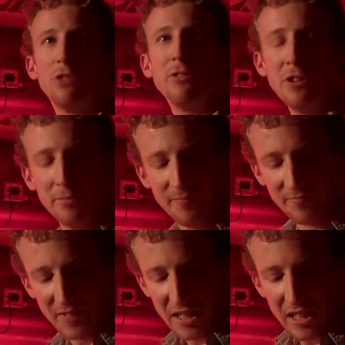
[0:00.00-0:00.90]
Her room
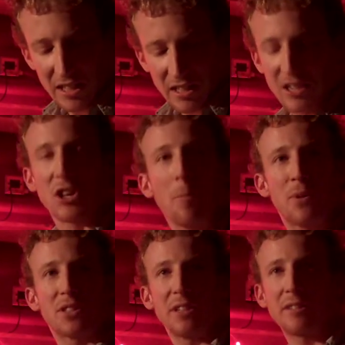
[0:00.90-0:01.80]
is
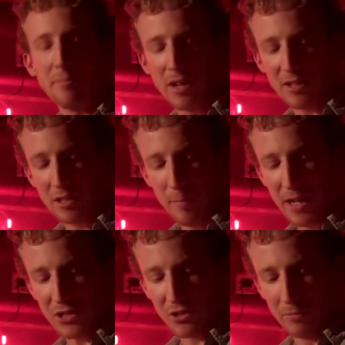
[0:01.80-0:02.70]
opposite the master
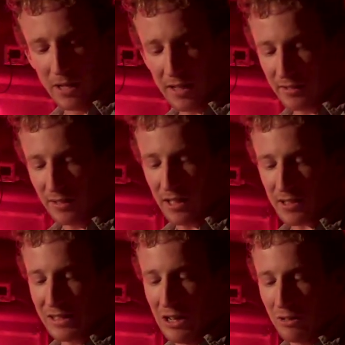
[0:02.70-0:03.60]
bedroom and
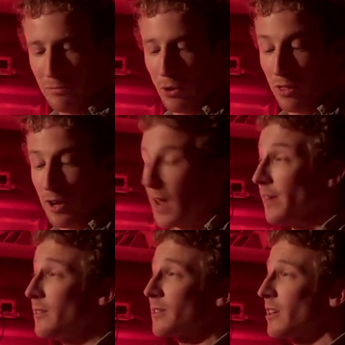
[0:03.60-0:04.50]
it's not more than
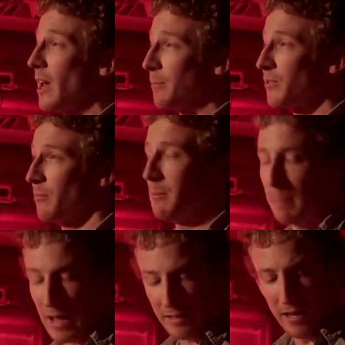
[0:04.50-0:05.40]
eight steps from the
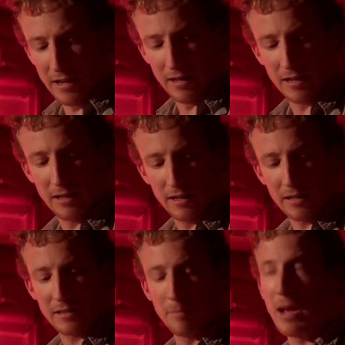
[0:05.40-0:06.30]
bed
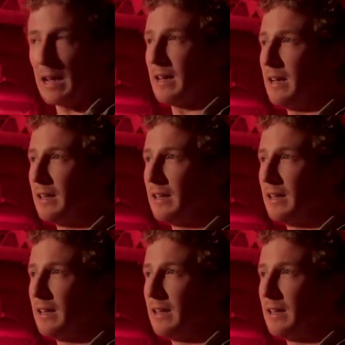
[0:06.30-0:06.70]
to May.